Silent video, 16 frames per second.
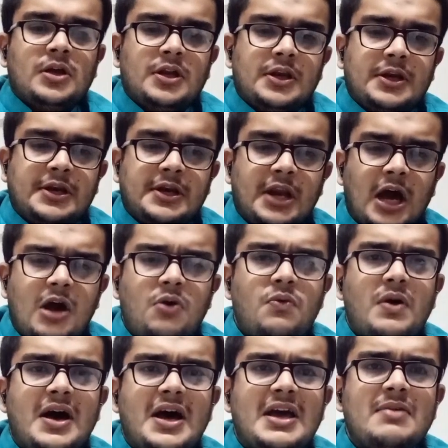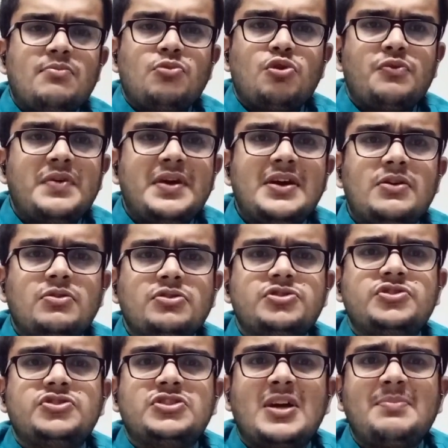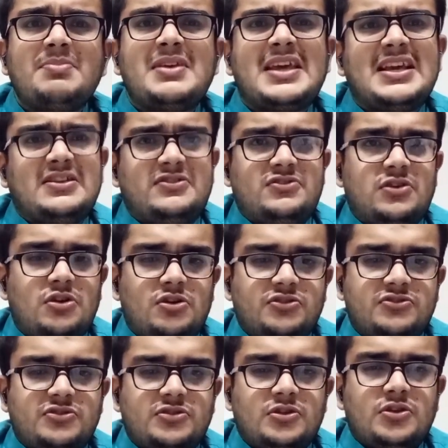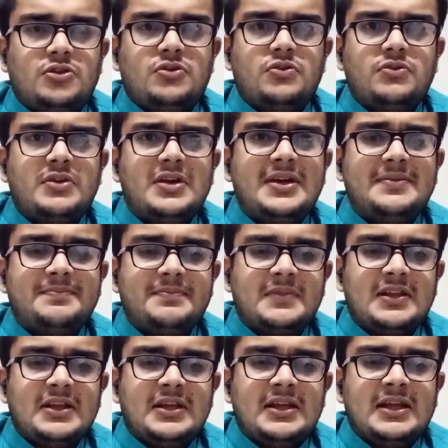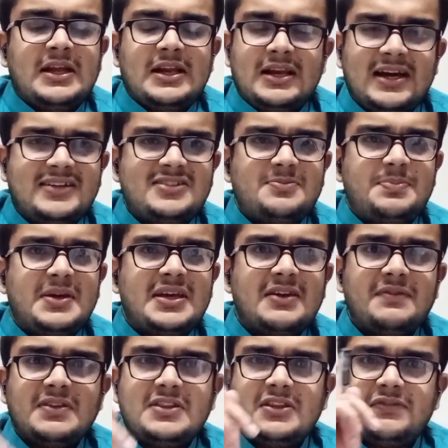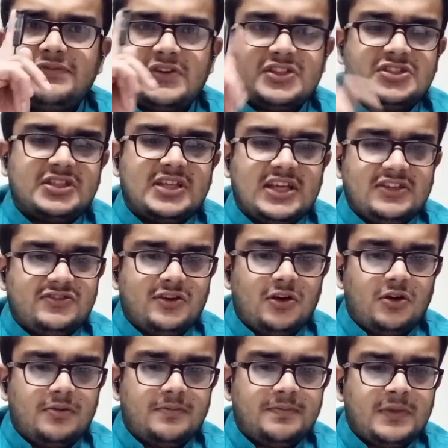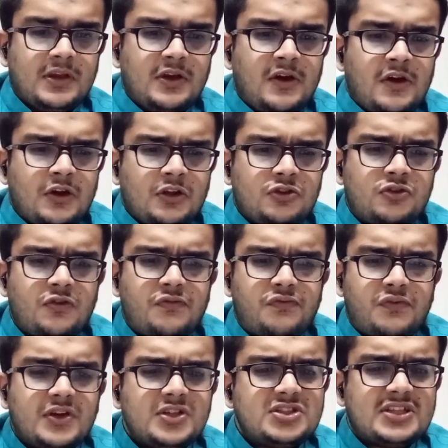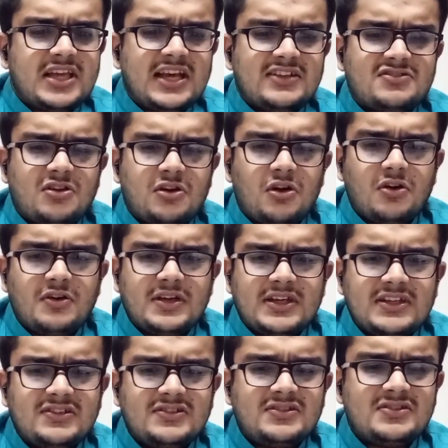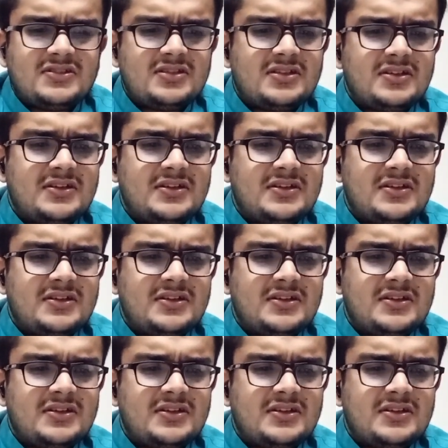now I am moving to some case laws. Okay, let's begin with the first case law. So first case law is